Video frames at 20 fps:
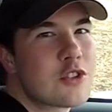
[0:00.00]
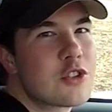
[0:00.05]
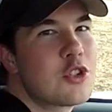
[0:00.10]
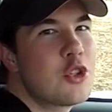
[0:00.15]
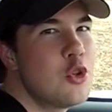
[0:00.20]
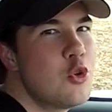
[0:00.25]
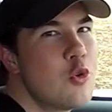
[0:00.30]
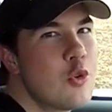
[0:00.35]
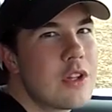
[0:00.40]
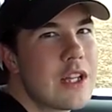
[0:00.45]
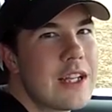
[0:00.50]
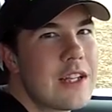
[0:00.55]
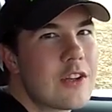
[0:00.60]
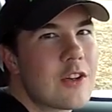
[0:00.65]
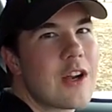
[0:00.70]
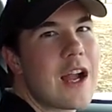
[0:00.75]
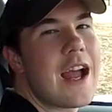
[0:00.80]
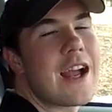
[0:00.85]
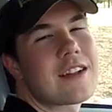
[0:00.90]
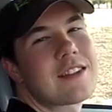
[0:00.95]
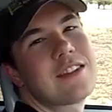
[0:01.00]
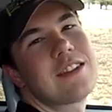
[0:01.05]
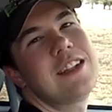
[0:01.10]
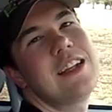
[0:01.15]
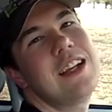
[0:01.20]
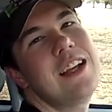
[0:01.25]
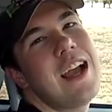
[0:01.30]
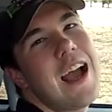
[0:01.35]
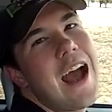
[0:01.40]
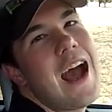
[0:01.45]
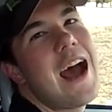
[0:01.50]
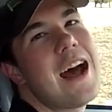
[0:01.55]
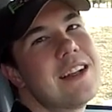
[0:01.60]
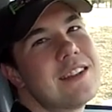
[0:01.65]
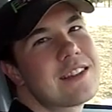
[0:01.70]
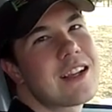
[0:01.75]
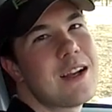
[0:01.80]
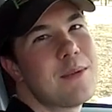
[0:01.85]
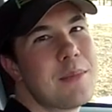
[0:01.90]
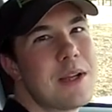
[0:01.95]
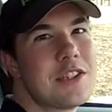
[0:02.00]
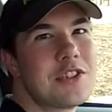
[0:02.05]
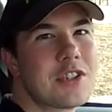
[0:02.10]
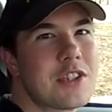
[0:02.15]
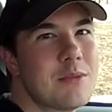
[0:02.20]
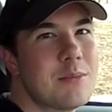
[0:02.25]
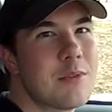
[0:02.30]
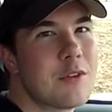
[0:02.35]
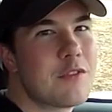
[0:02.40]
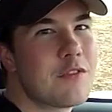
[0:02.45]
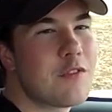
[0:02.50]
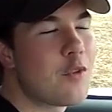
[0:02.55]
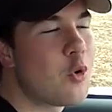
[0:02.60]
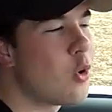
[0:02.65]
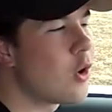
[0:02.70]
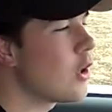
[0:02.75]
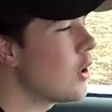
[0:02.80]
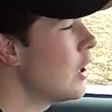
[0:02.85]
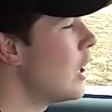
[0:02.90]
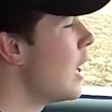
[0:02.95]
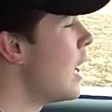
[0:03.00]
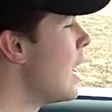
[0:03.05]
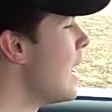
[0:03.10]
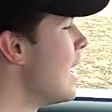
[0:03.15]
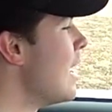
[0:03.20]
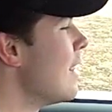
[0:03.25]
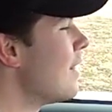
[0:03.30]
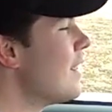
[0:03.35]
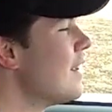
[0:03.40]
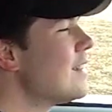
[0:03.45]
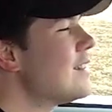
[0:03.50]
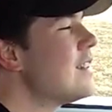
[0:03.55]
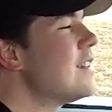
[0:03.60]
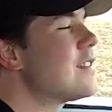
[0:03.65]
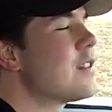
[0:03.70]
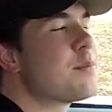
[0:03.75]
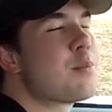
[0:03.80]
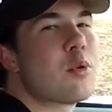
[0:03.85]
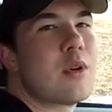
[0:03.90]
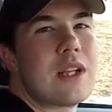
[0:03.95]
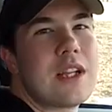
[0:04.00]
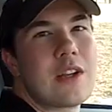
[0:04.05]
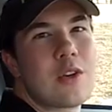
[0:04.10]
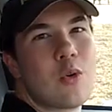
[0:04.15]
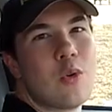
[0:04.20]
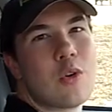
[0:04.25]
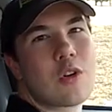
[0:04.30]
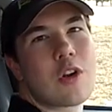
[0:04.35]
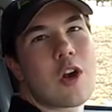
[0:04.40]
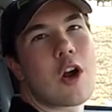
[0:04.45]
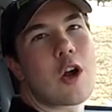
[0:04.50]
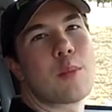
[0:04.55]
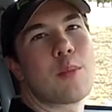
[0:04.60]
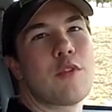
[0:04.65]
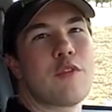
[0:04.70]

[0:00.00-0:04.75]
2-liter XT. As I mentioned before, this is a pretty cool car.